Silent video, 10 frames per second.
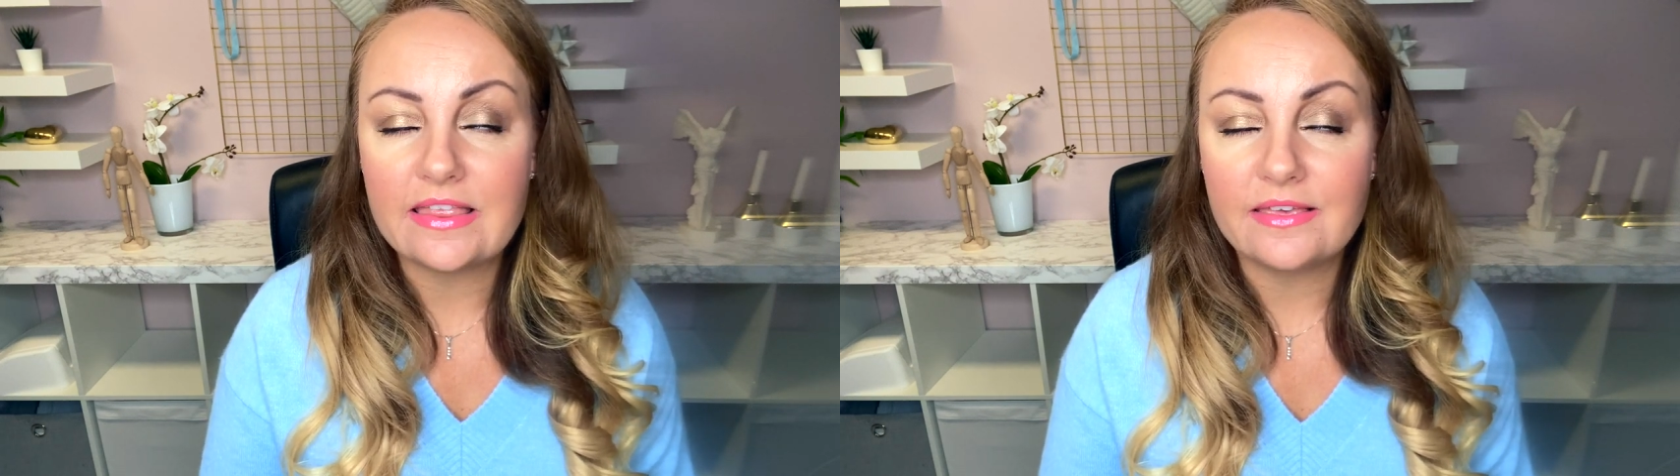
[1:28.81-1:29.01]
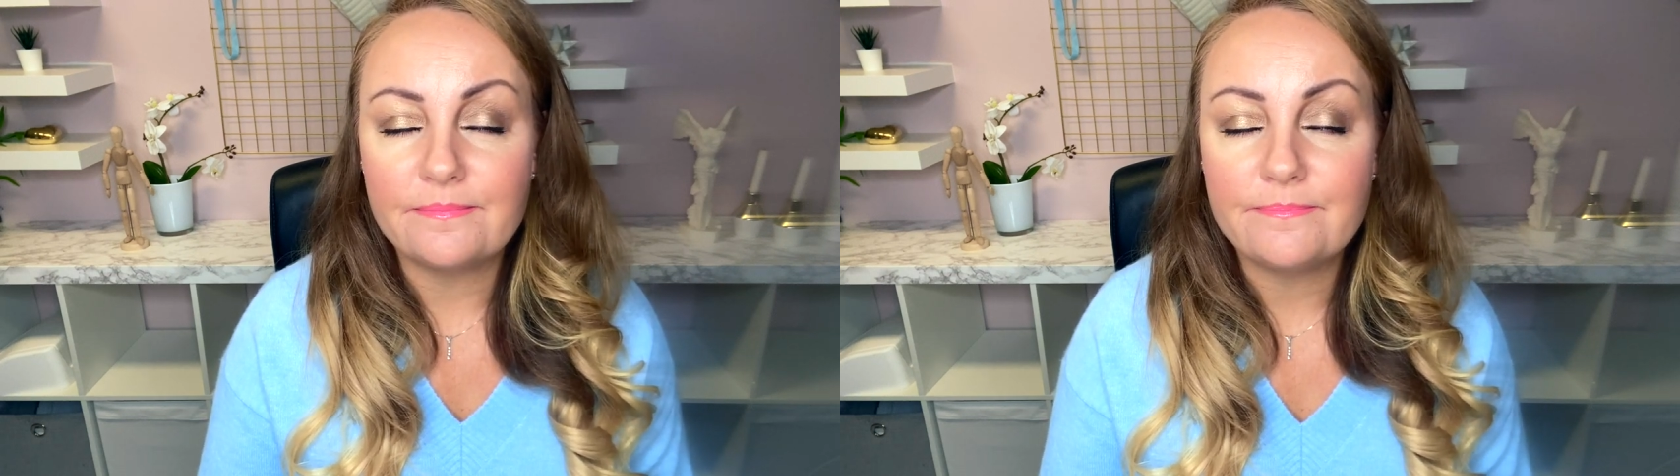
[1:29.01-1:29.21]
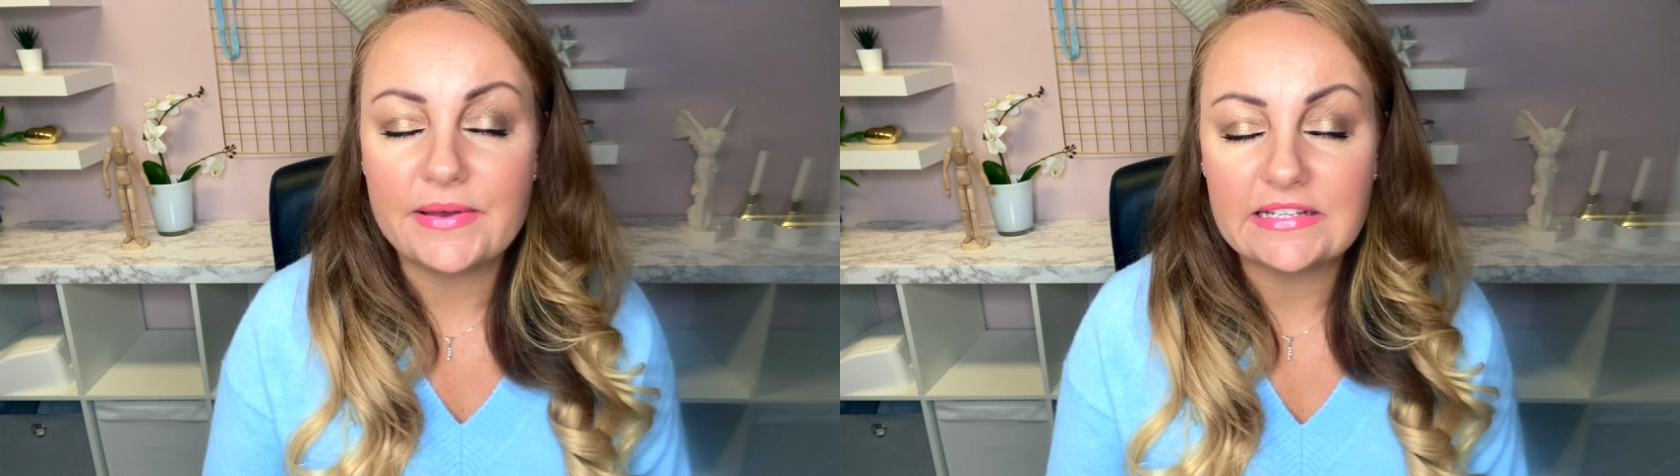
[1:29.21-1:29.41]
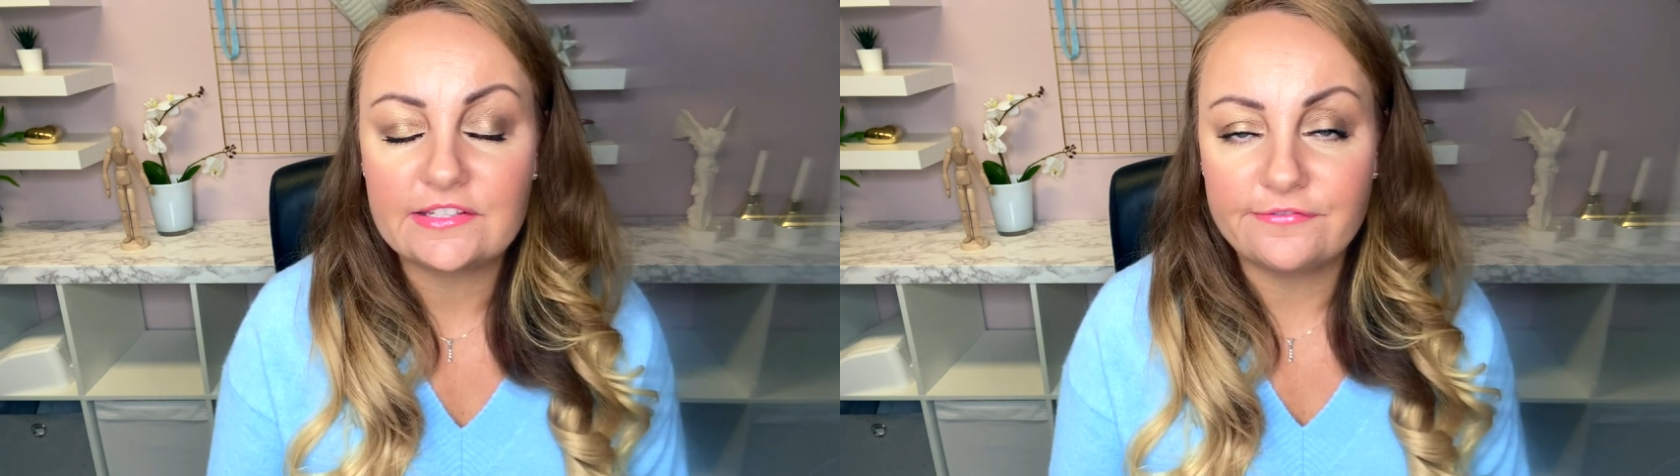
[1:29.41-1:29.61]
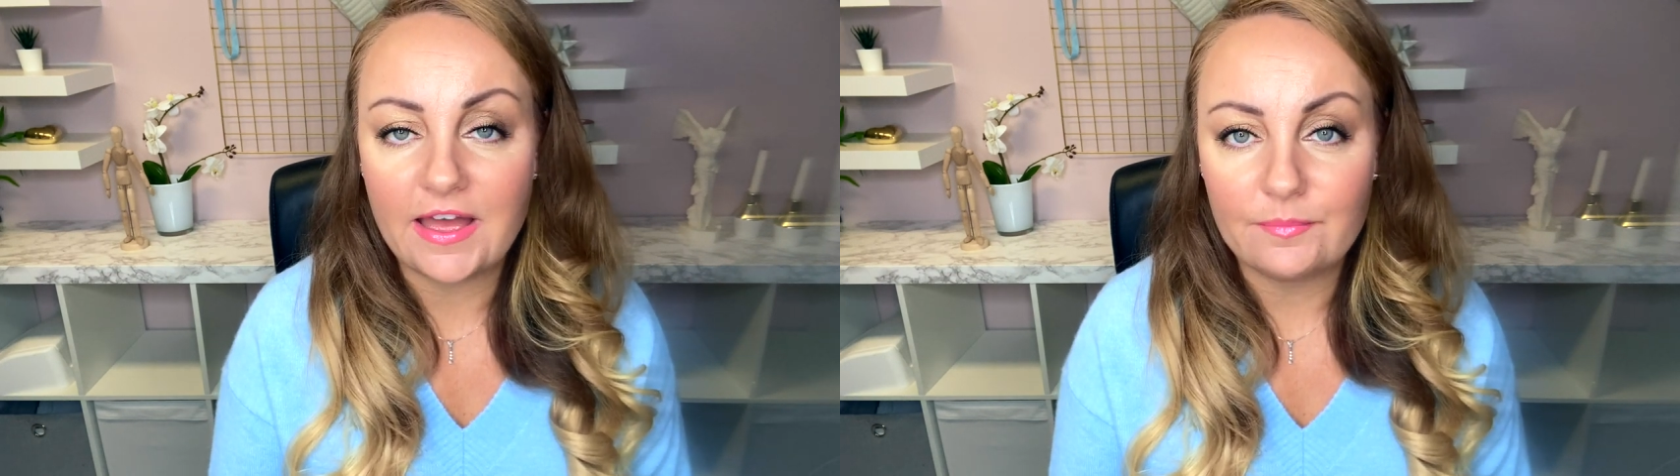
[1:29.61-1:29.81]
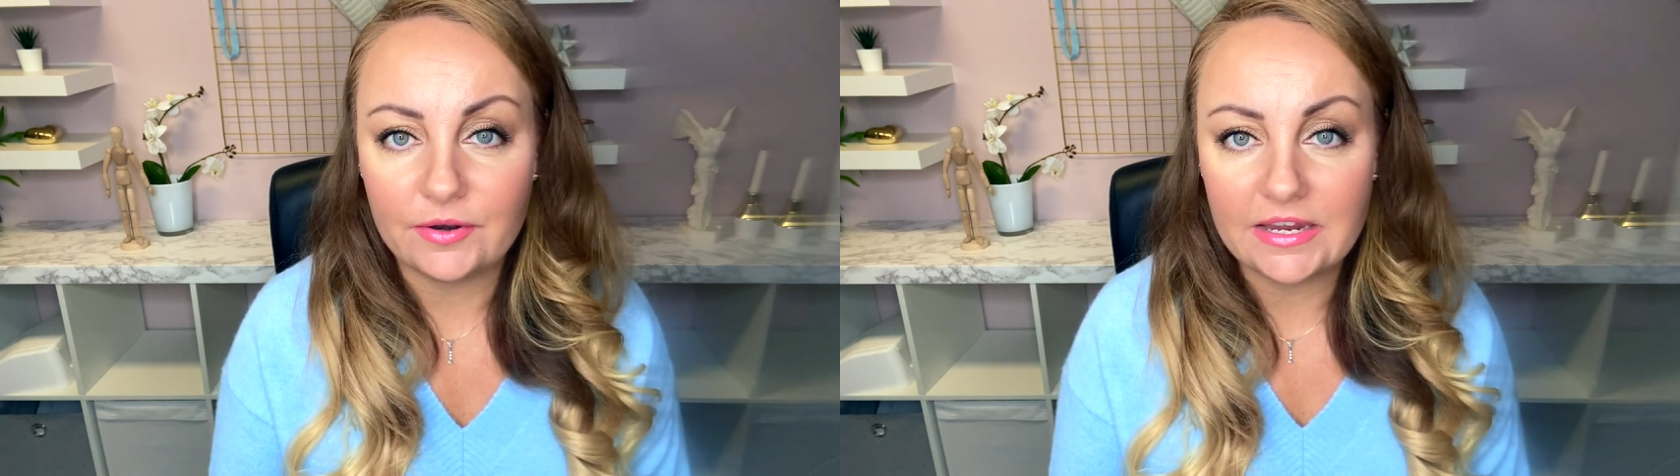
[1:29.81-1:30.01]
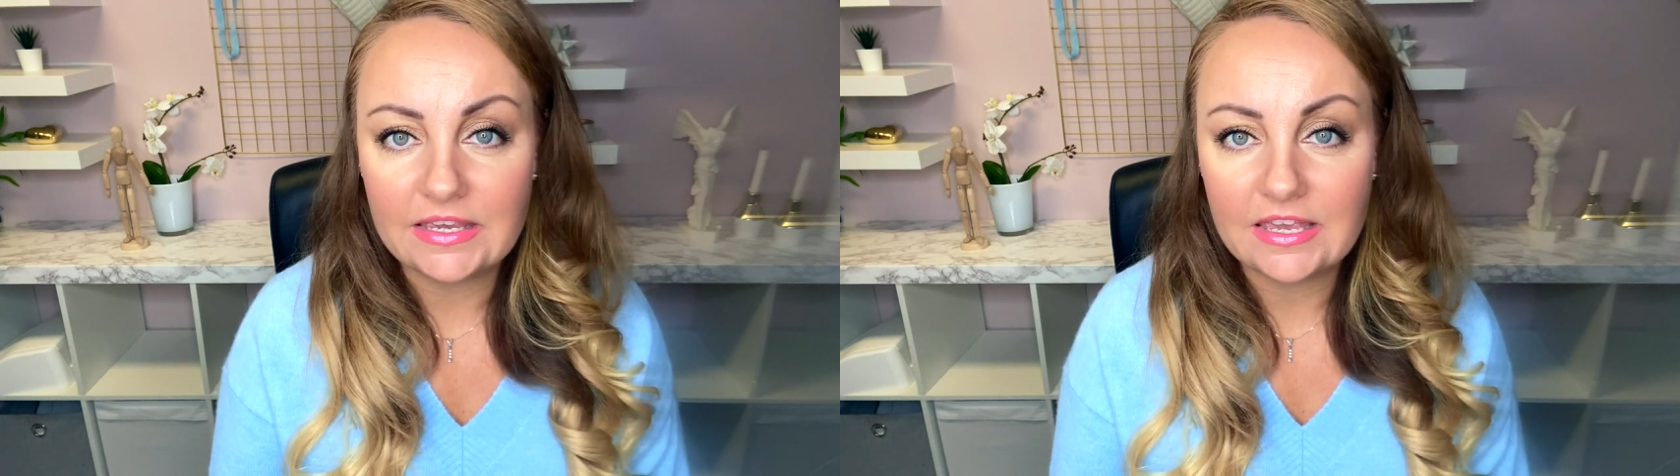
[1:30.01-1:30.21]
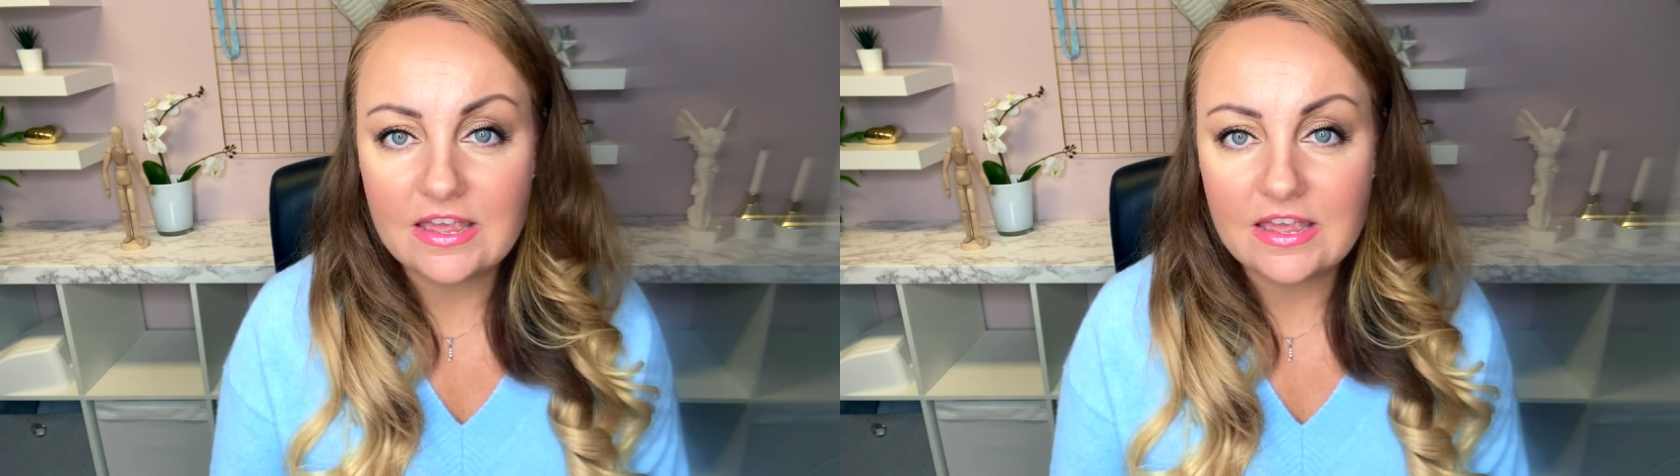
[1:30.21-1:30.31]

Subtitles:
the best fabric